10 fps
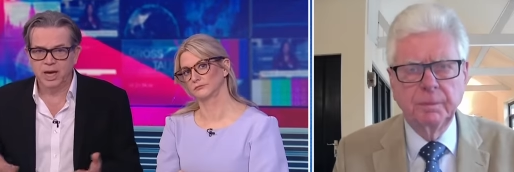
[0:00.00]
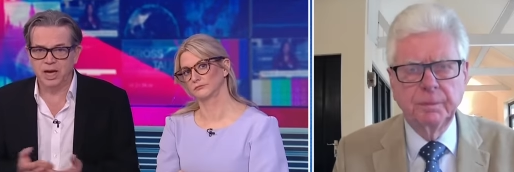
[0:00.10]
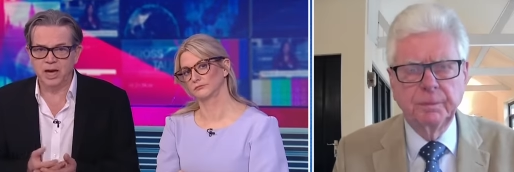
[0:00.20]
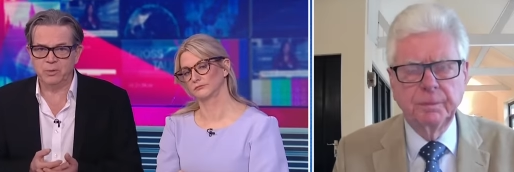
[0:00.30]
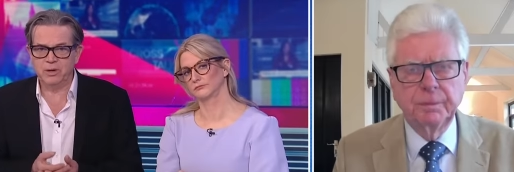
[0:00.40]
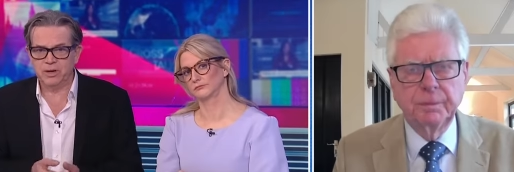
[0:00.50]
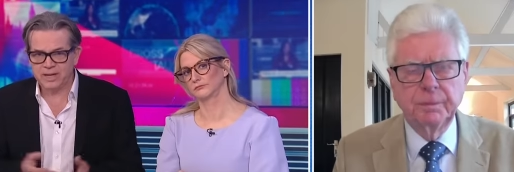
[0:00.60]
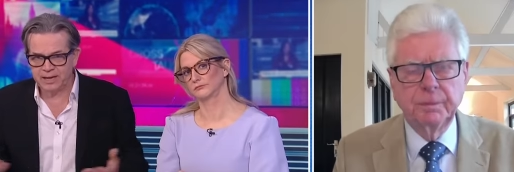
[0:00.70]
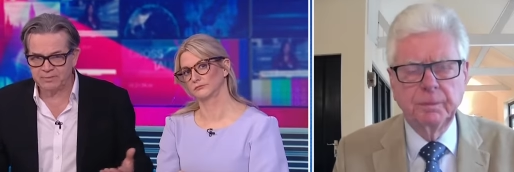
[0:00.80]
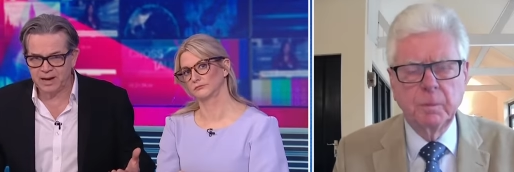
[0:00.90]
Speaker 1: Uh, we could
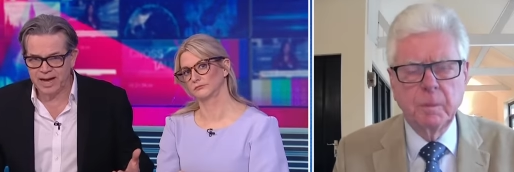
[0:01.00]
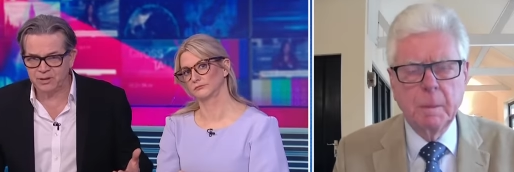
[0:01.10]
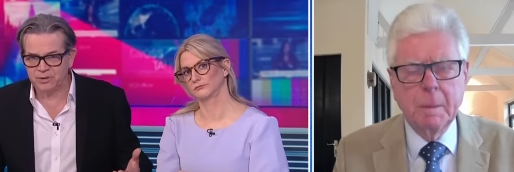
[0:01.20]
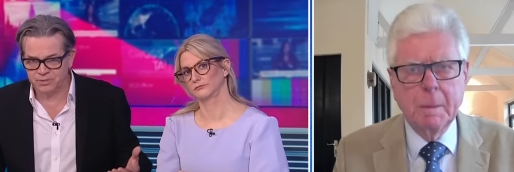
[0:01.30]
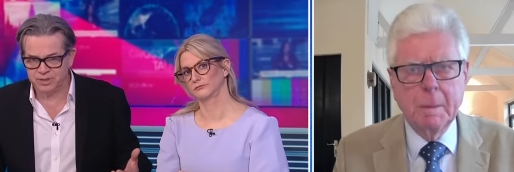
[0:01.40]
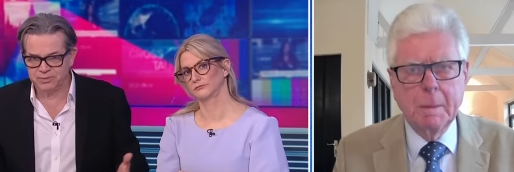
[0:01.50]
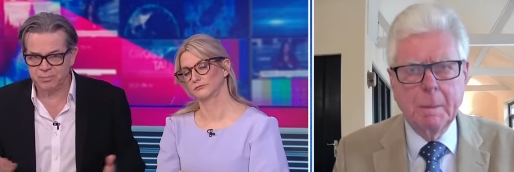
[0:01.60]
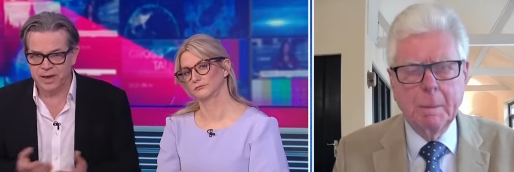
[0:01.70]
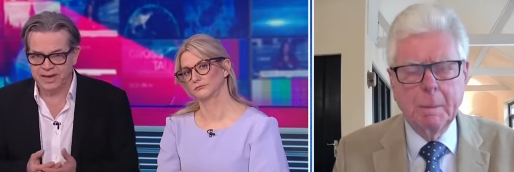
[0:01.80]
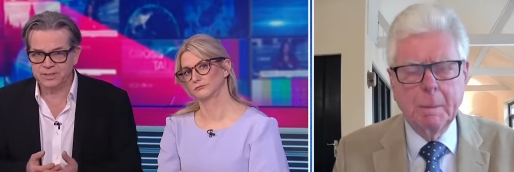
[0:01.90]
get out of this
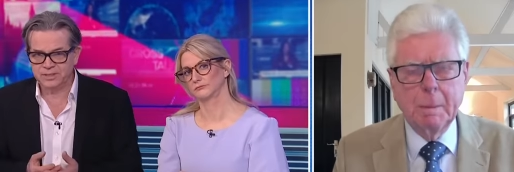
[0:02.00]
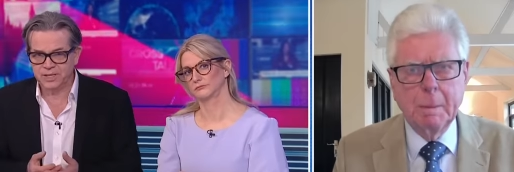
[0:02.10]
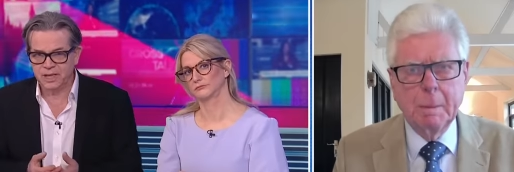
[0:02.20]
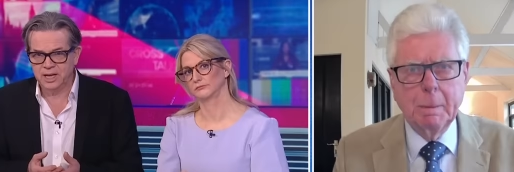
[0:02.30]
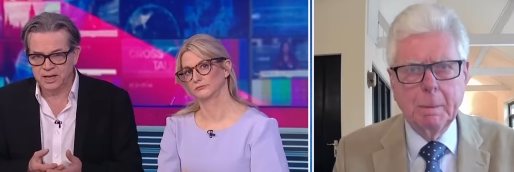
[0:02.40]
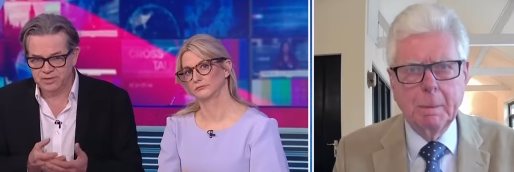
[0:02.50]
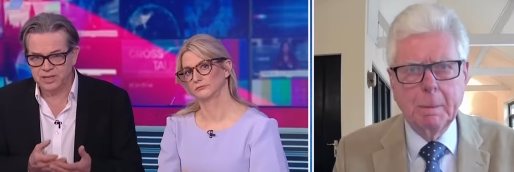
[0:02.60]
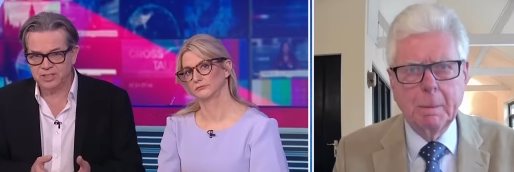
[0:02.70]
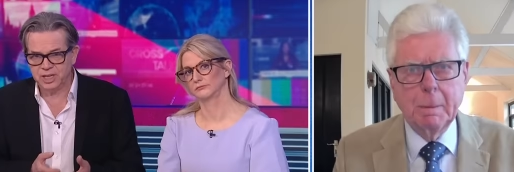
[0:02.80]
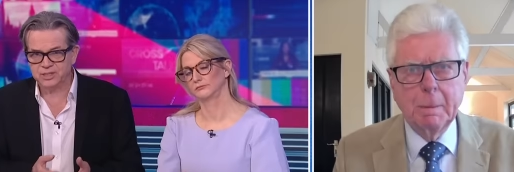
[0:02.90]
mess if
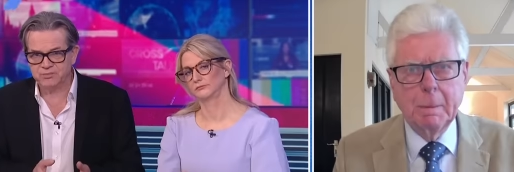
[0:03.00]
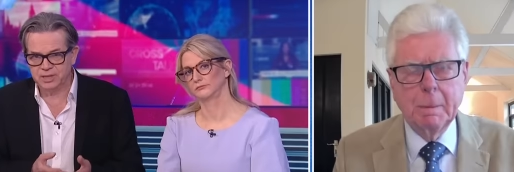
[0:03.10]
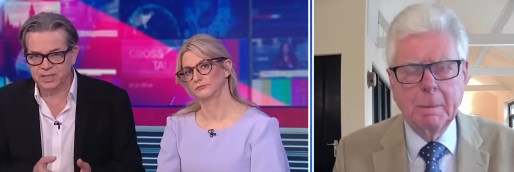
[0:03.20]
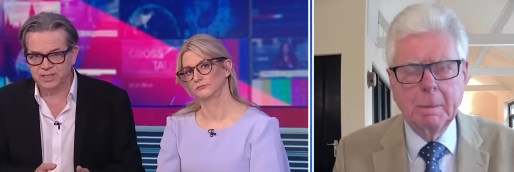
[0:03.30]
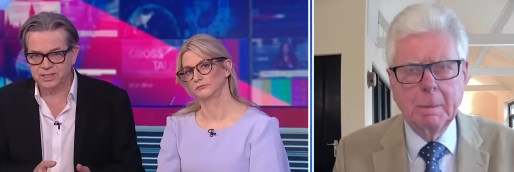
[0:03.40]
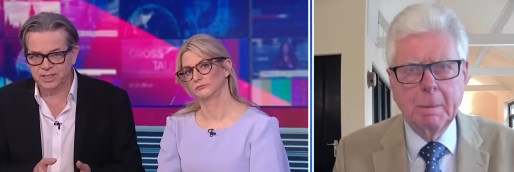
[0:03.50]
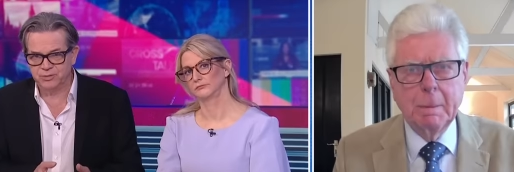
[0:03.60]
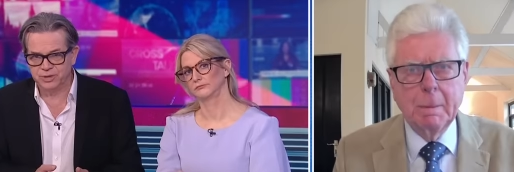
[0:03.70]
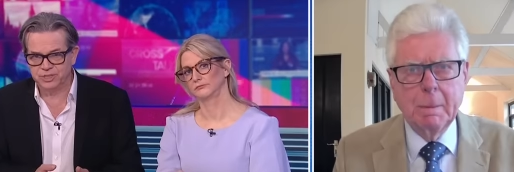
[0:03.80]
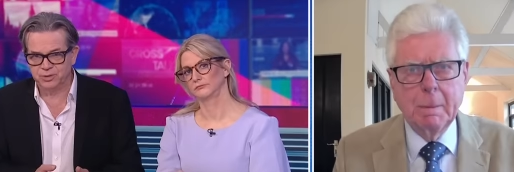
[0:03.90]
they just released the
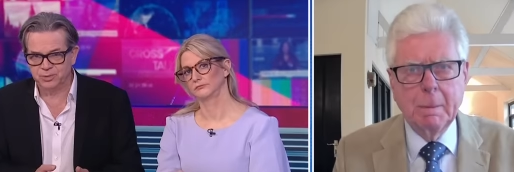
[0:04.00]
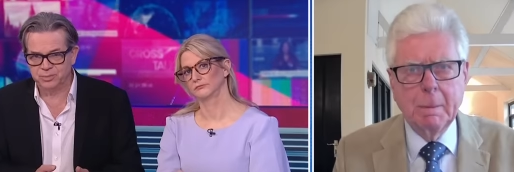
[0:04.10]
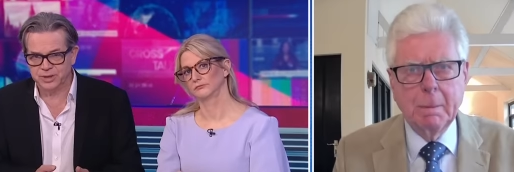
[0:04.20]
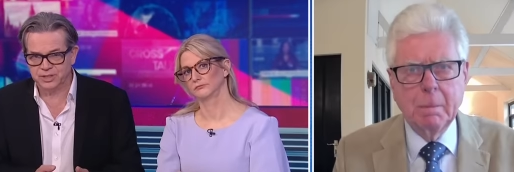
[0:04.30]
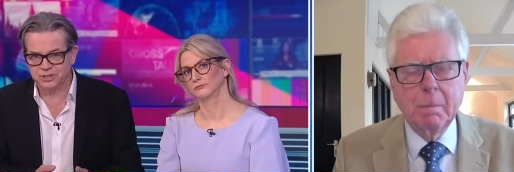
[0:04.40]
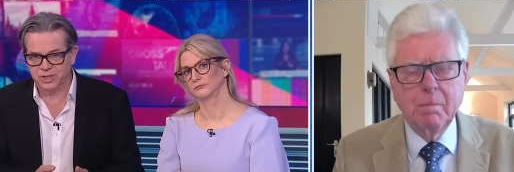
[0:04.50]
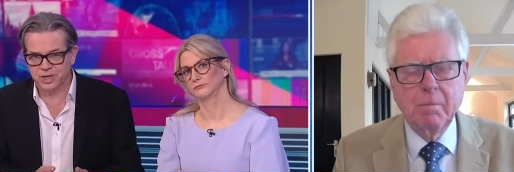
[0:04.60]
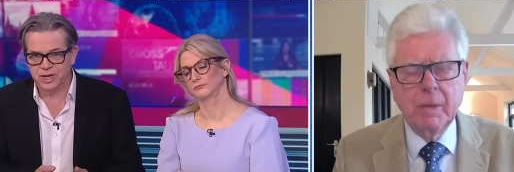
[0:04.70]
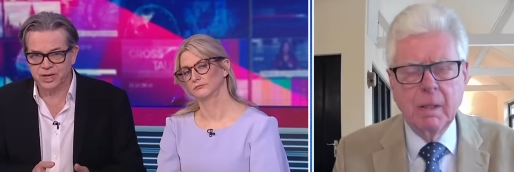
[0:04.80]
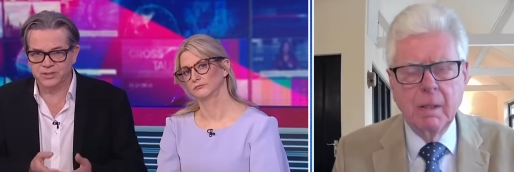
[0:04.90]
original picture
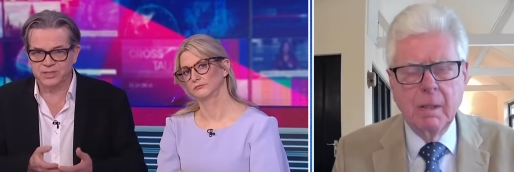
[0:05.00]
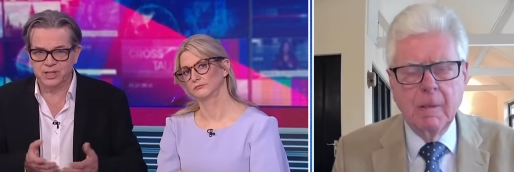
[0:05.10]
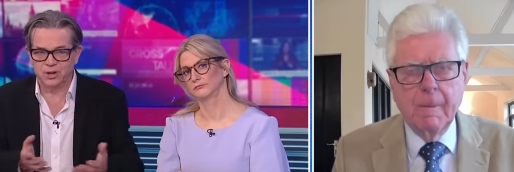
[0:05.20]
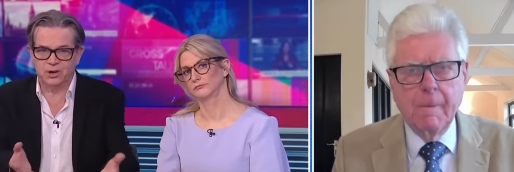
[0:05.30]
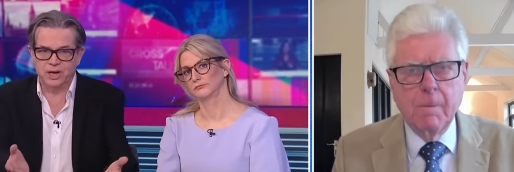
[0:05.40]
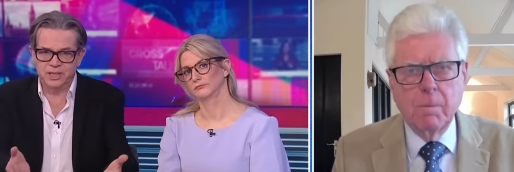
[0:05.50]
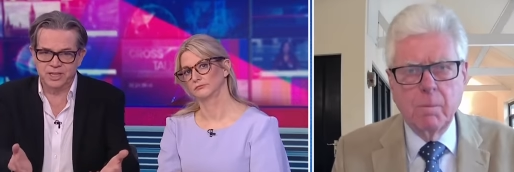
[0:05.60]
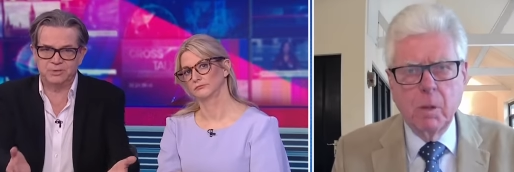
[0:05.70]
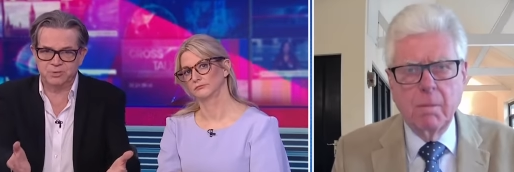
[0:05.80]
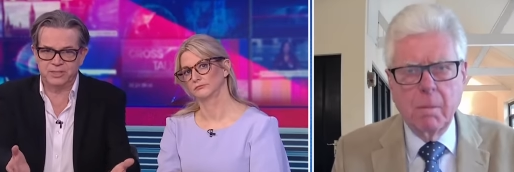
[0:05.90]
and said, look,
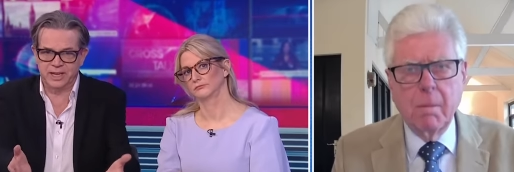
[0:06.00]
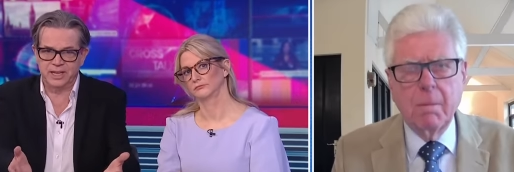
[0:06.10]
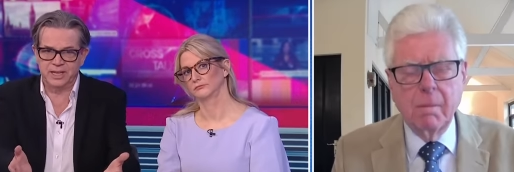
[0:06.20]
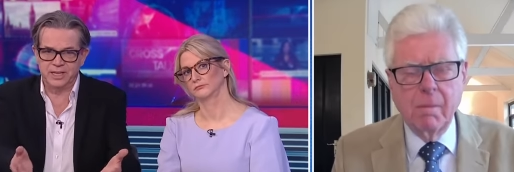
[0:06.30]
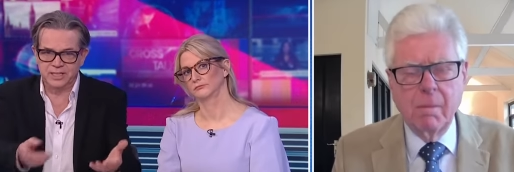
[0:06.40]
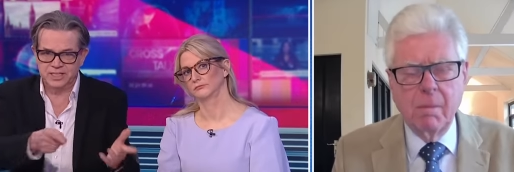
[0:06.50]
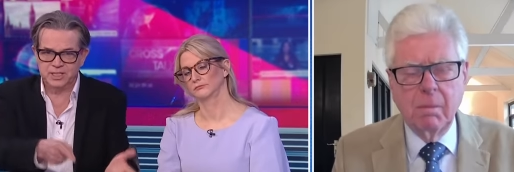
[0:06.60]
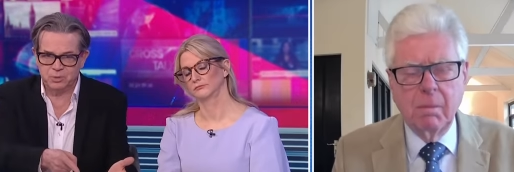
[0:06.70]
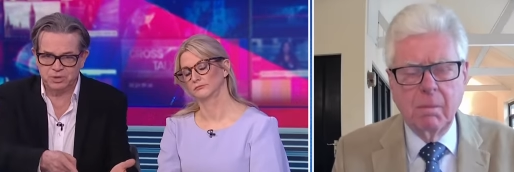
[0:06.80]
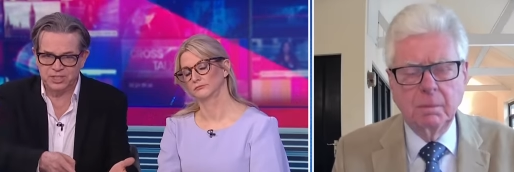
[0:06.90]
this was well, it. This
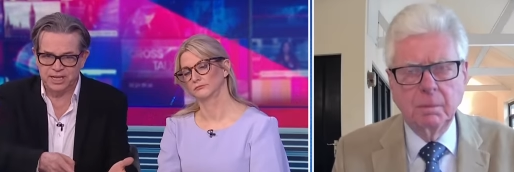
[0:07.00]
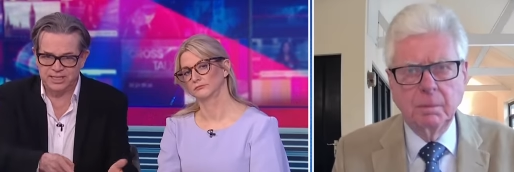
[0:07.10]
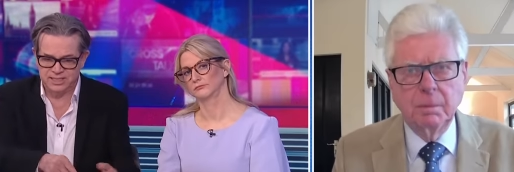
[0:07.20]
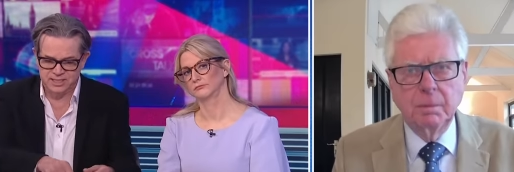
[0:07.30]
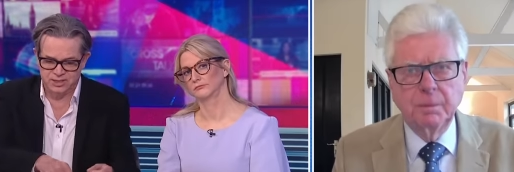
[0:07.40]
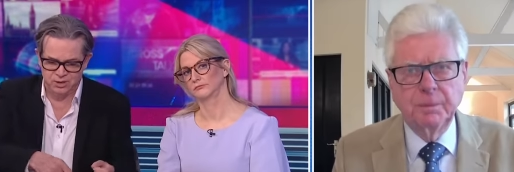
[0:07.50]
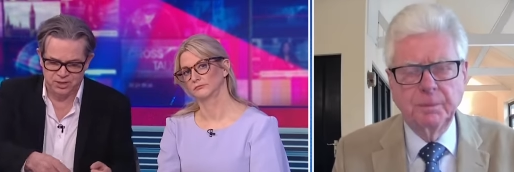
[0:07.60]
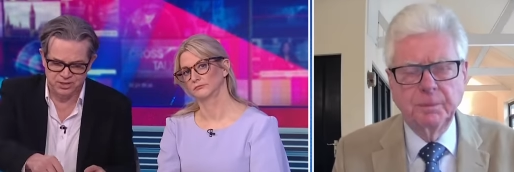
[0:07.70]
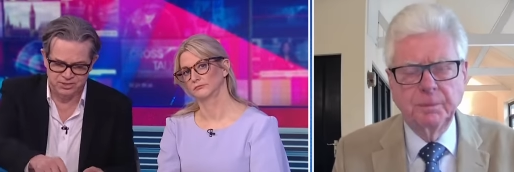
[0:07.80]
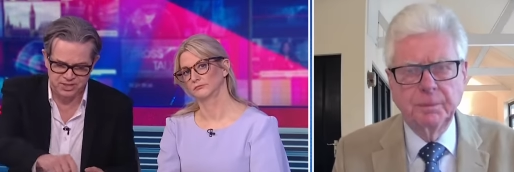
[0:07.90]
is what she edited. Look,
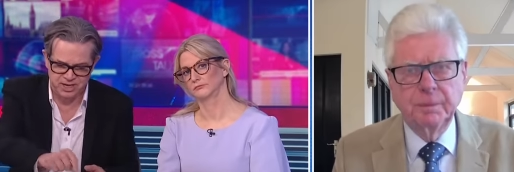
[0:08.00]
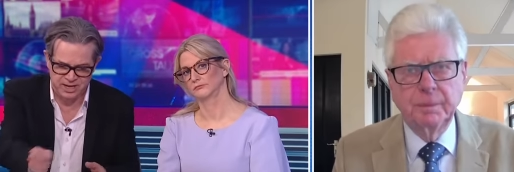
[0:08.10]
you can see